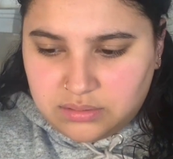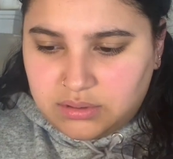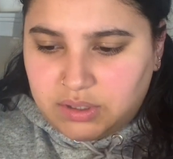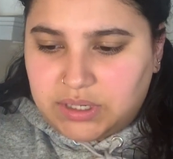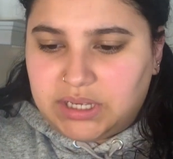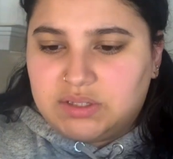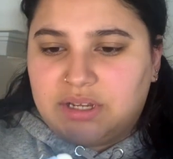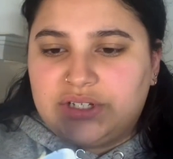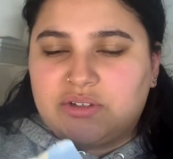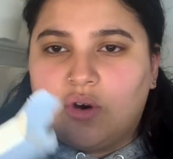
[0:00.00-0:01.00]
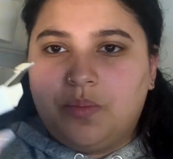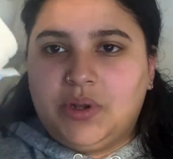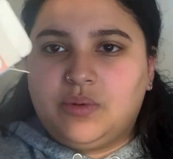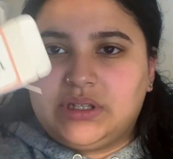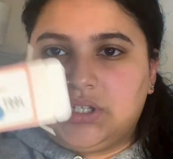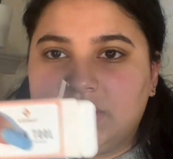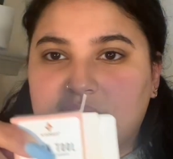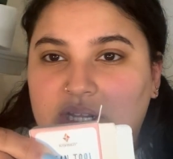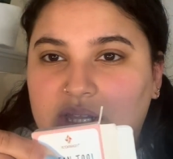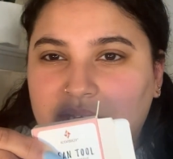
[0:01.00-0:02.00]
Okay, so I just opened what just
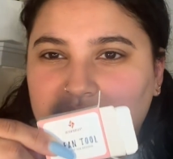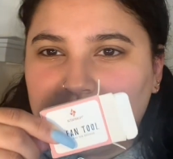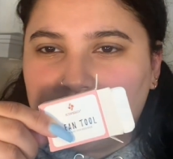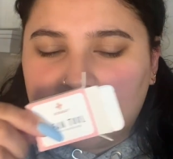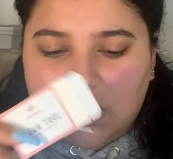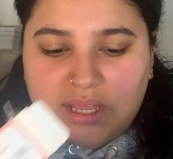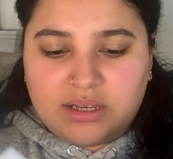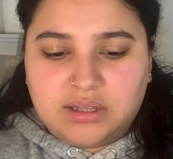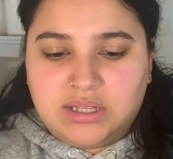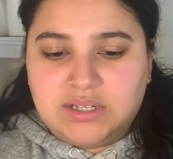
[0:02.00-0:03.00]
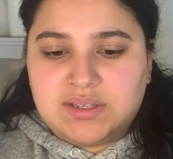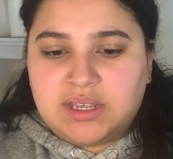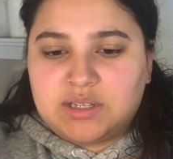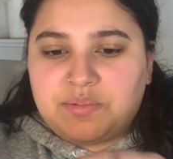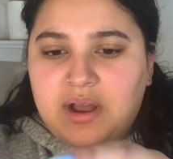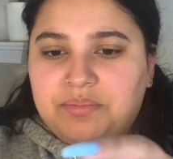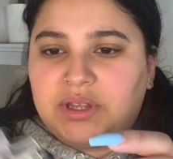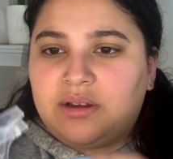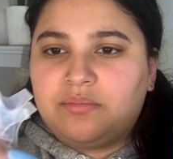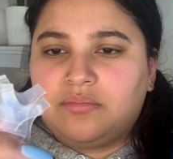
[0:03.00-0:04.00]
said clean tool and these things popped
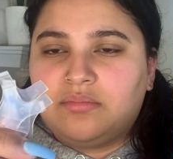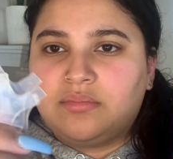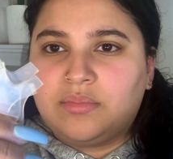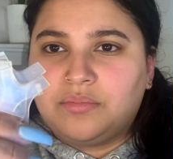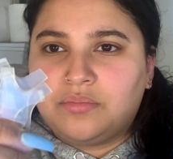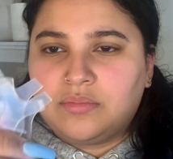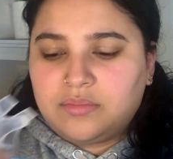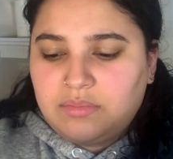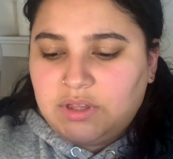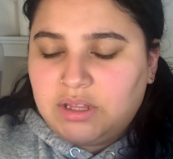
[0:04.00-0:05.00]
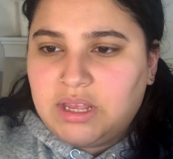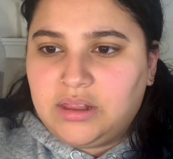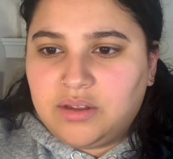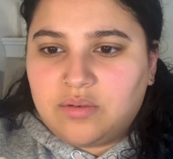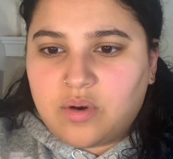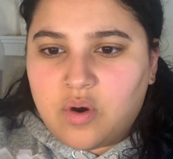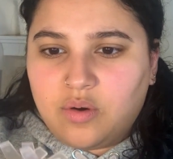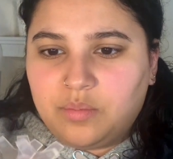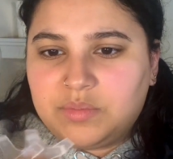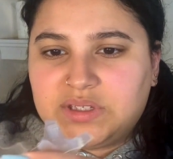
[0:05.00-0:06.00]
up. They're like little
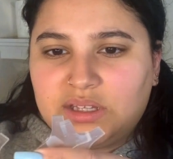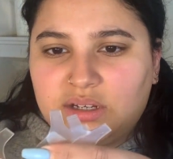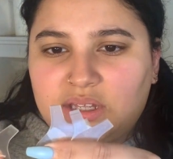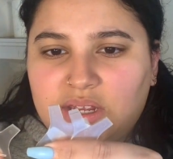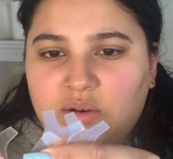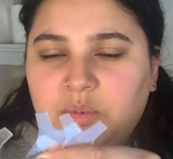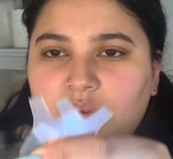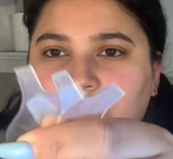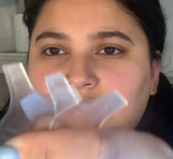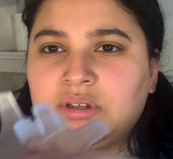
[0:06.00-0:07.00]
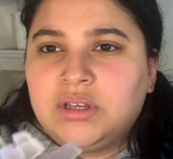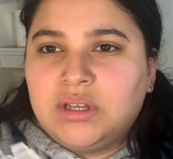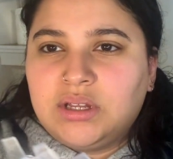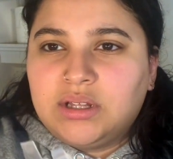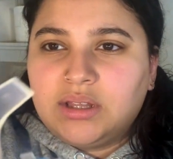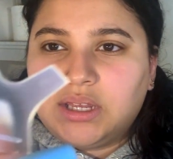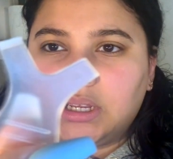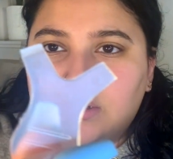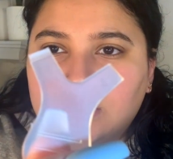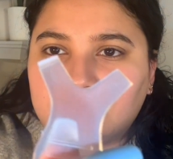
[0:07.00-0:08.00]
combs, they look like, almost
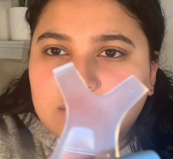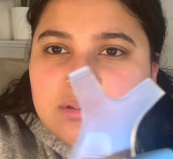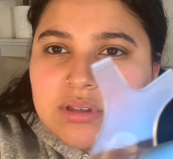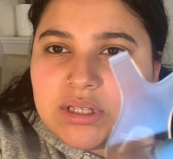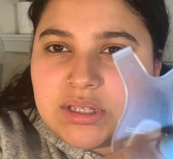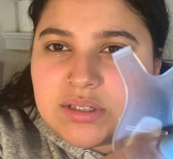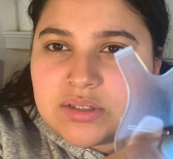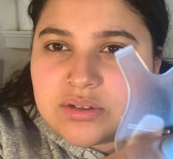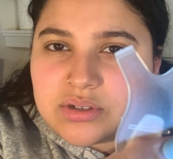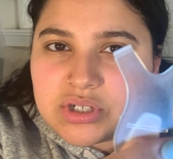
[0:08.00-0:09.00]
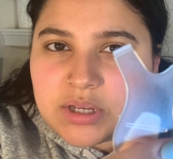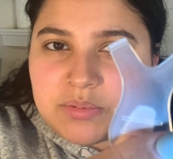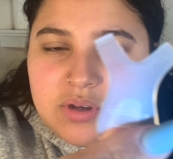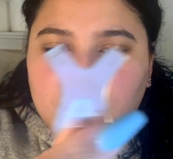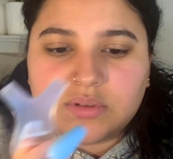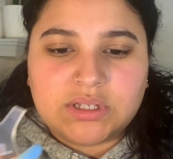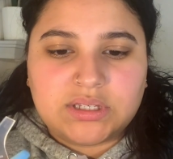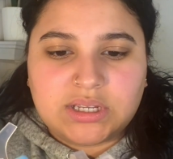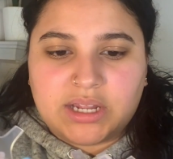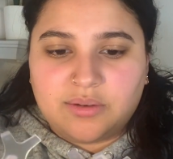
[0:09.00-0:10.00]
like these shaped combs. This
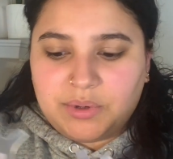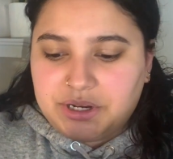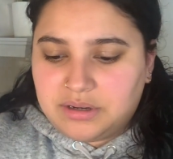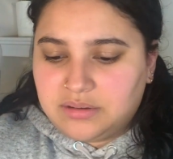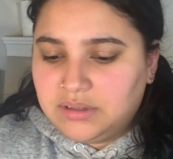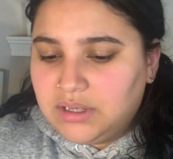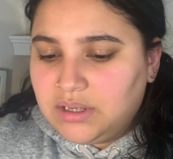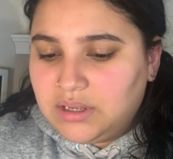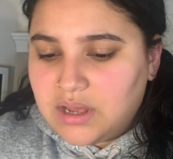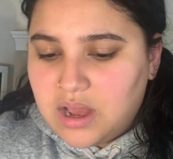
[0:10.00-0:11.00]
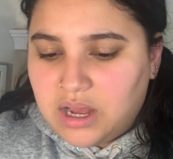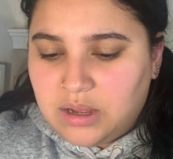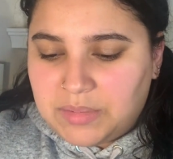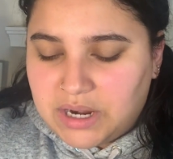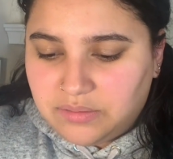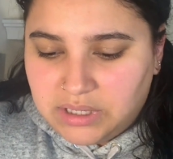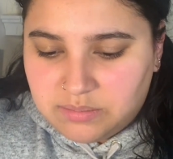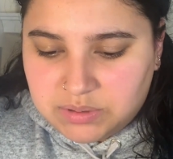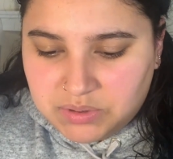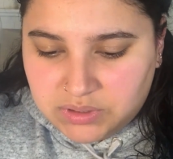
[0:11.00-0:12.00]
is kind of weird. I don't think I'm
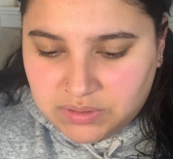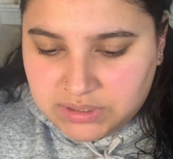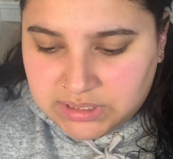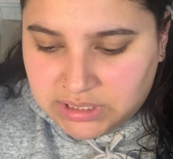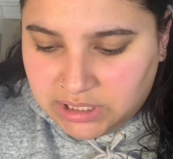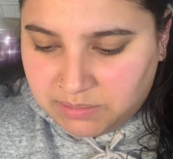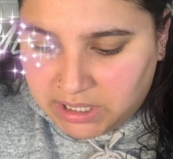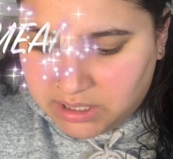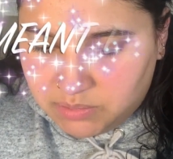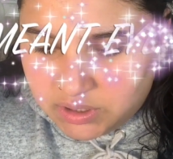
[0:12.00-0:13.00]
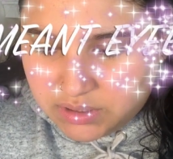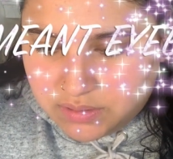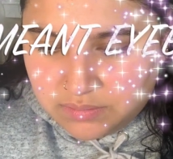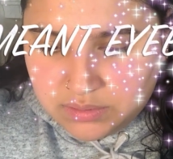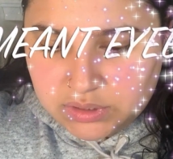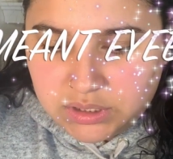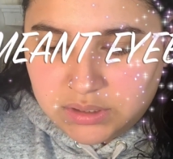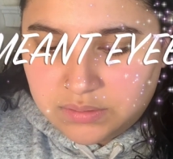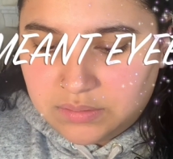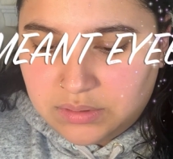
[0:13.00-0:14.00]
supposed to use that to clean my eyeball though.
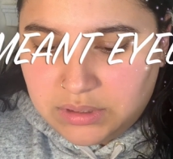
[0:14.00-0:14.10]
So